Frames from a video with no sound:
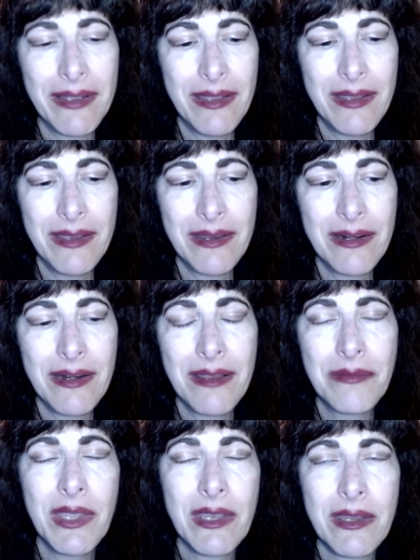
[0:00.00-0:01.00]
And I'm
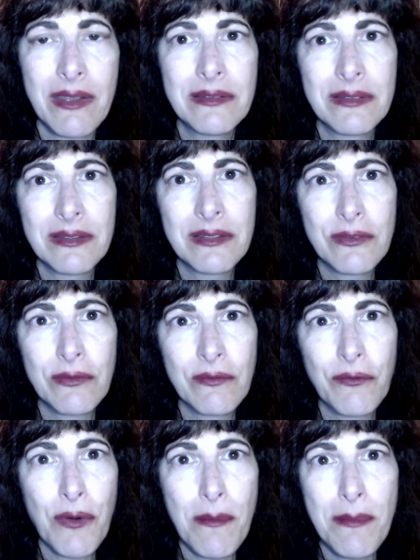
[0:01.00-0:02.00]
like, is this
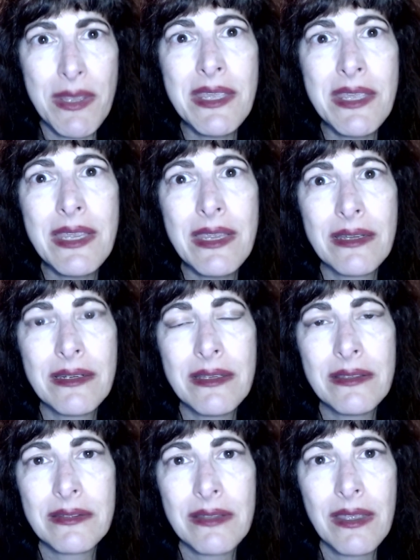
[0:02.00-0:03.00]
for me? And he
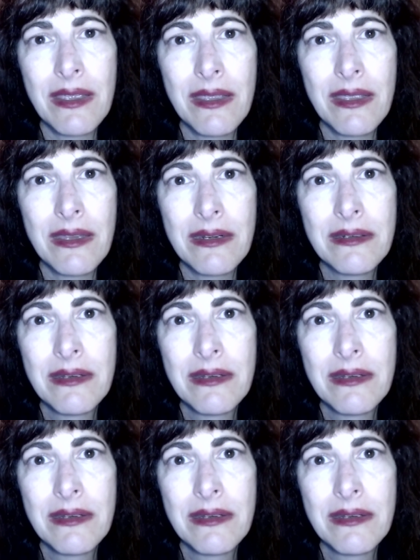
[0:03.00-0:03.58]
said,